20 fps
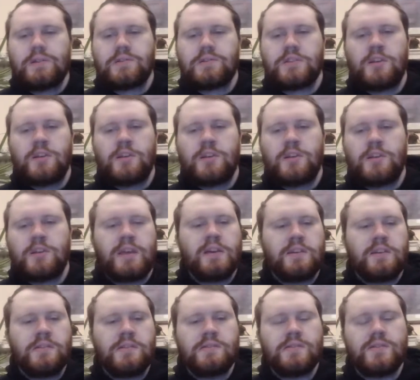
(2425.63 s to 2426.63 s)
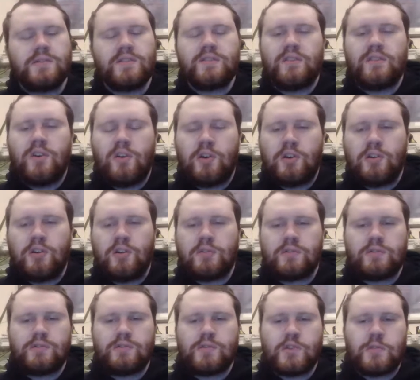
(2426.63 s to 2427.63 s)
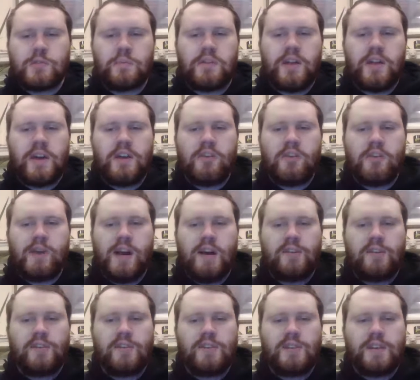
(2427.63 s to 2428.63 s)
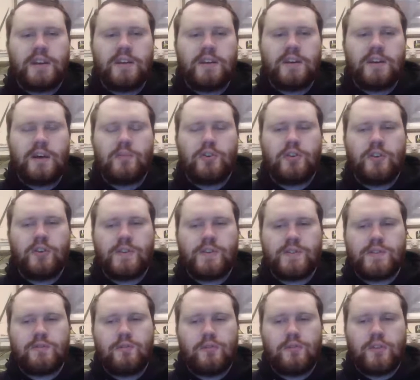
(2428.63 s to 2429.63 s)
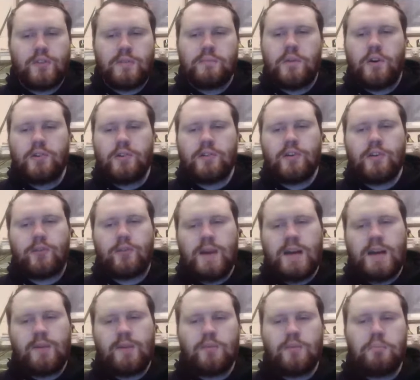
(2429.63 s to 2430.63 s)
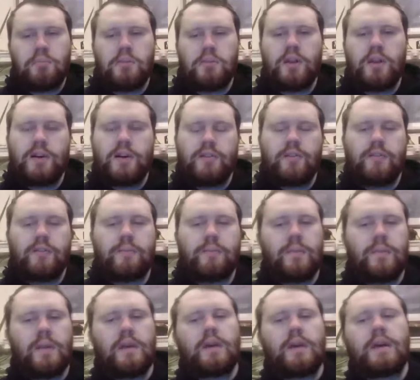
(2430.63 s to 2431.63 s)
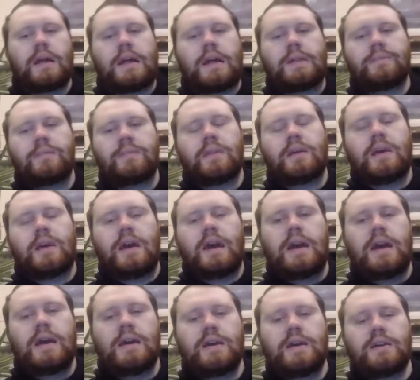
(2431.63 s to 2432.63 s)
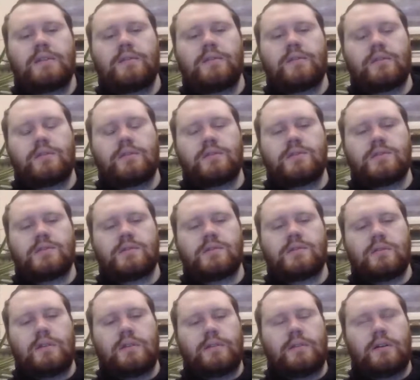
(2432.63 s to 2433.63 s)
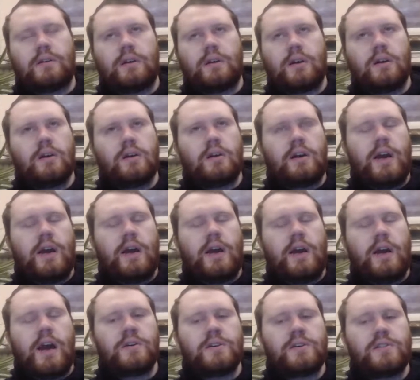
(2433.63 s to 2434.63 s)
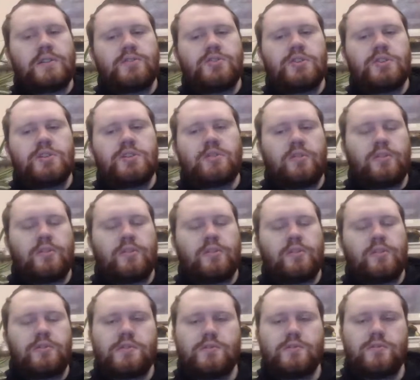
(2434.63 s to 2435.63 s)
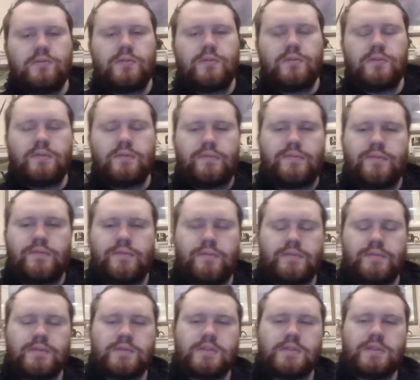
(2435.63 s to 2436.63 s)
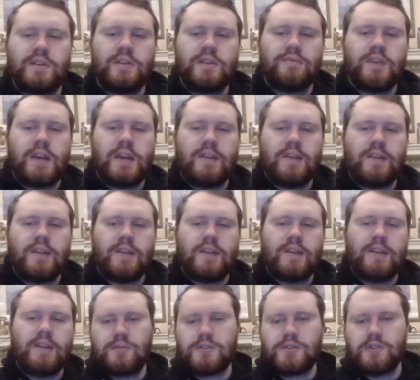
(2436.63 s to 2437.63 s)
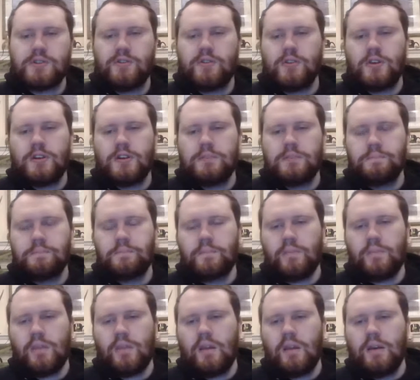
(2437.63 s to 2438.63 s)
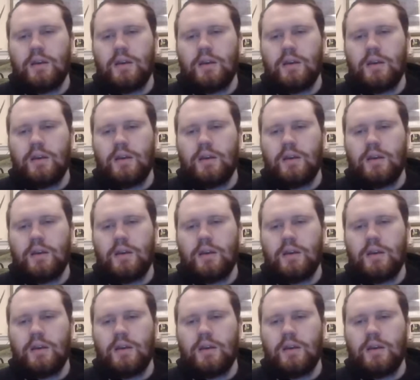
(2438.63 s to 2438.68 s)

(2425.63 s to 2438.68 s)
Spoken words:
Some kids are just playing around and they come across Storm on the ground with blood. And Emma and Jean are going to see if they can figure out what's going on.